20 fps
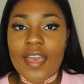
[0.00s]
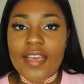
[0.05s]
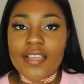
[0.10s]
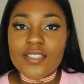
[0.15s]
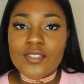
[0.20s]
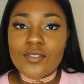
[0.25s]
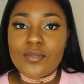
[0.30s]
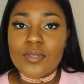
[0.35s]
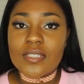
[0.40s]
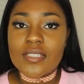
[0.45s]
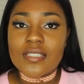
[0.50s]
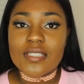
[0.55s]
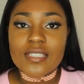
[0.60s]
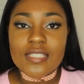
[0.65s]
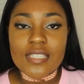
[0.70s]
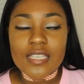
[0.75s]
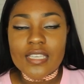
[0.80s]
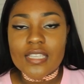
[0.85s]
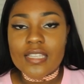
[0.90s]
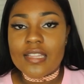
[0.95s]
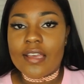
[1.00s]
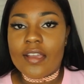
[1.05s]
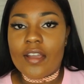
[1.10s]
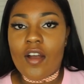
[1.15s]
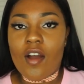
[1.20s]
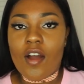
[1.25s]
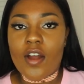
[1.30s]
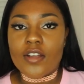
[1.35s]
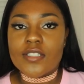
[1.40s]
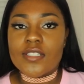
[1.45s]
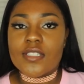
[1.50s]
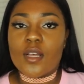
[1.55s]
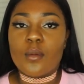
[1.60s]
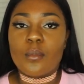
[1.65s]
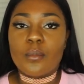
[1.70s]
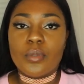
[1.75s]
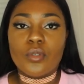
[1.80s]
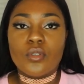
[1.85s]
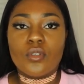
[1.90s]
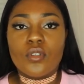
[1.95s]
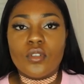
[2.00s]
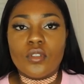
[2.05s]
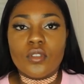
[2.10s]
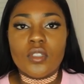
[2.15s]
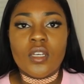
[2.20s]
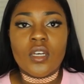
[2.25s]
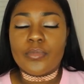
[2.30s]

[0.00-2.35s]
As you can see, there are some pulled